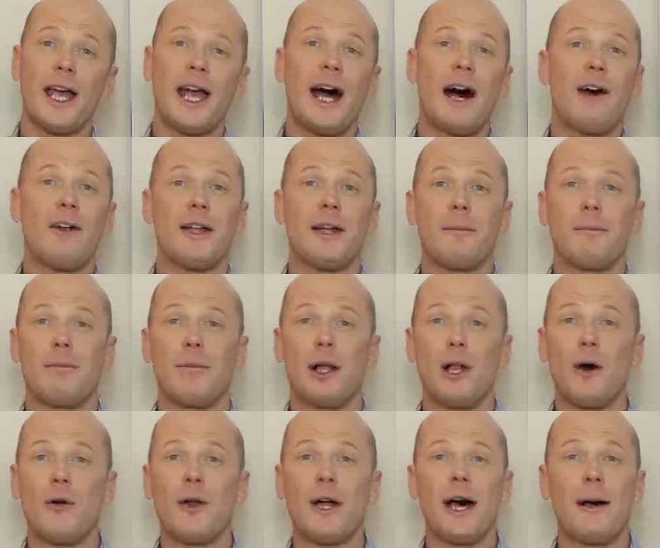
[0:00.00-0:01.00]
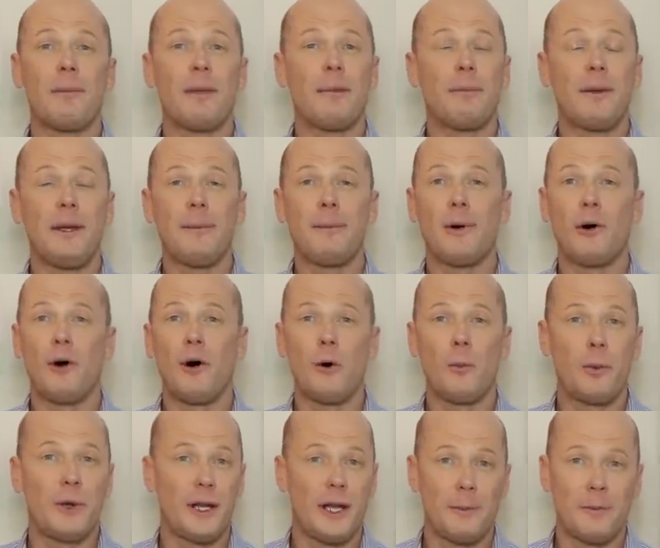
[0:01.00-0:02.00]
out and blown up and people
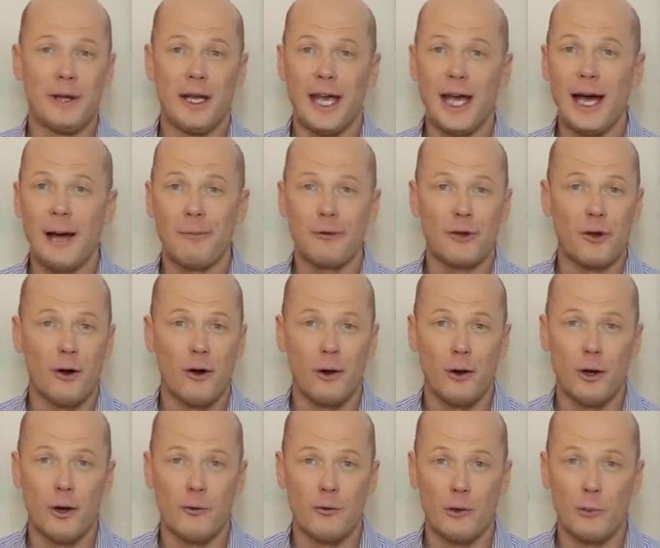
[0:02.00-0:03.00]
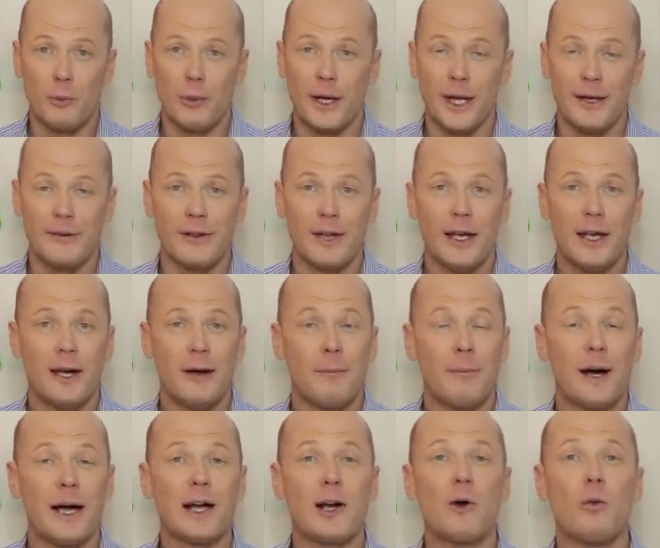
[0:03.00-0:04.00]
opening up gaps all over the place.
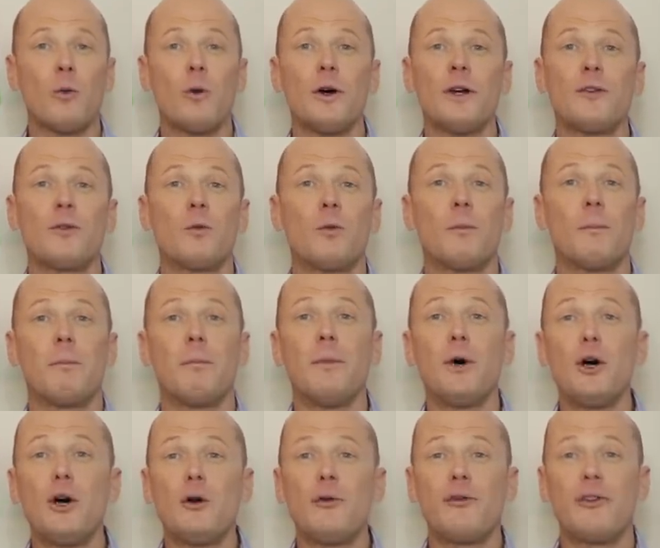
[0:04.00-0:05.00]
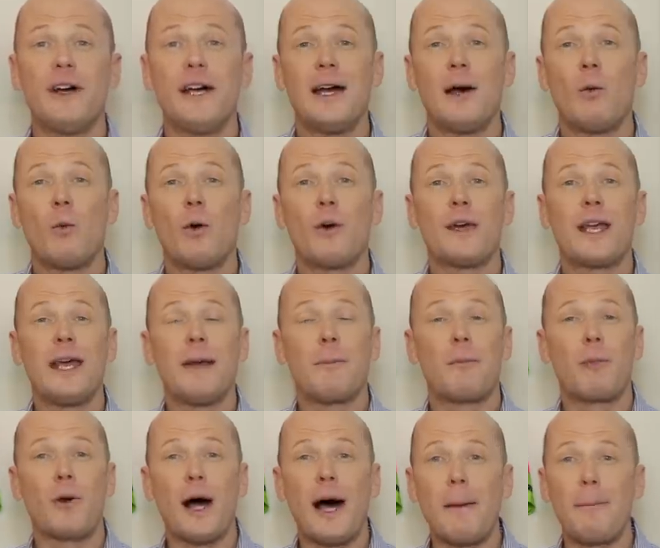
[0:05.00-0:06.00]
Michael Woods' move will
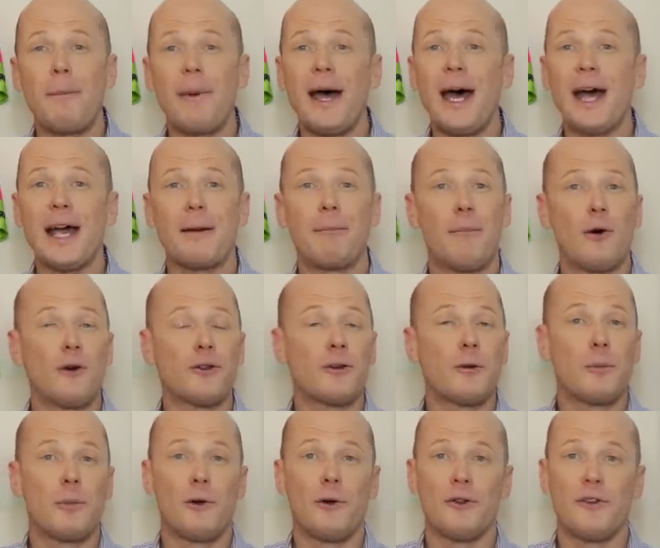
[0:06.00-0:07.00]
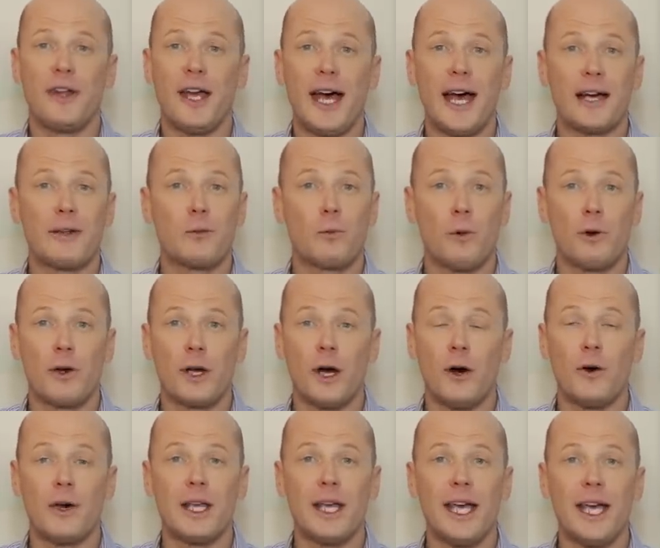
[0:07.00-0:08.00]
get brought back. Multiple attacks will
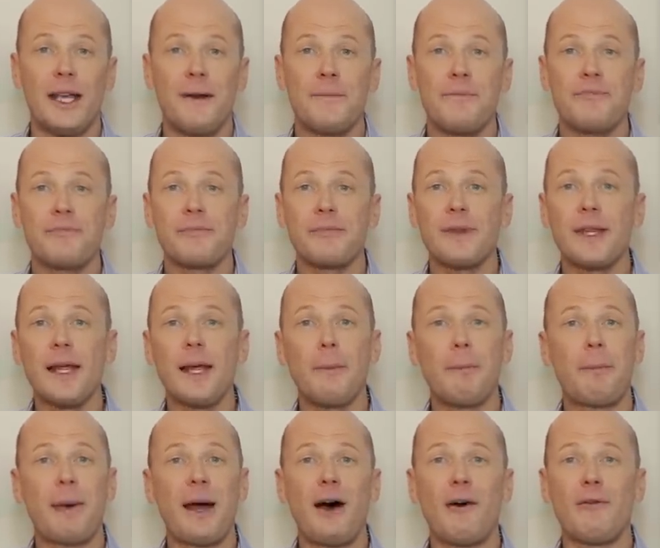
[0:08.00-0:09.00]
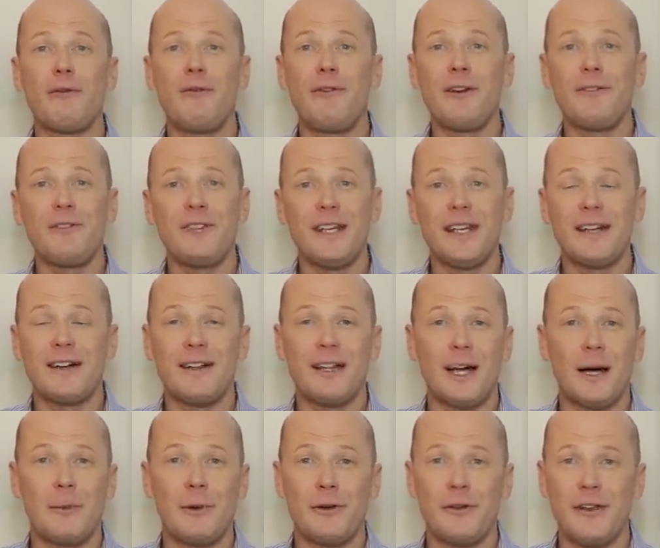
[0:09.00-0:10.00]
go again. About 15
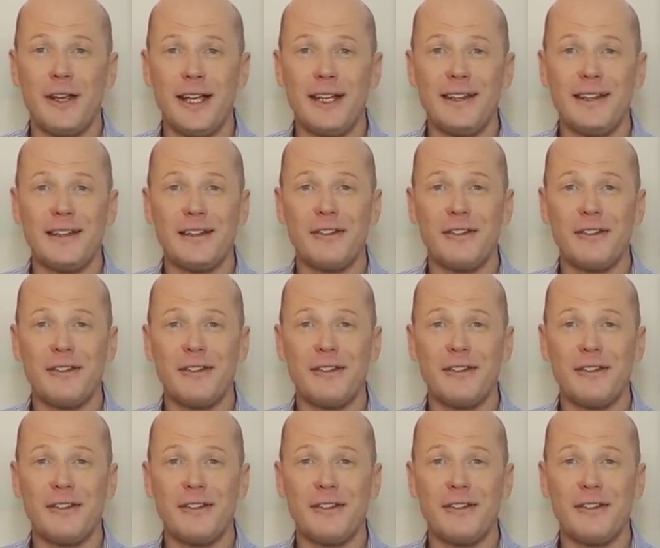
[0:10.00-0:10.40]
kilometers into the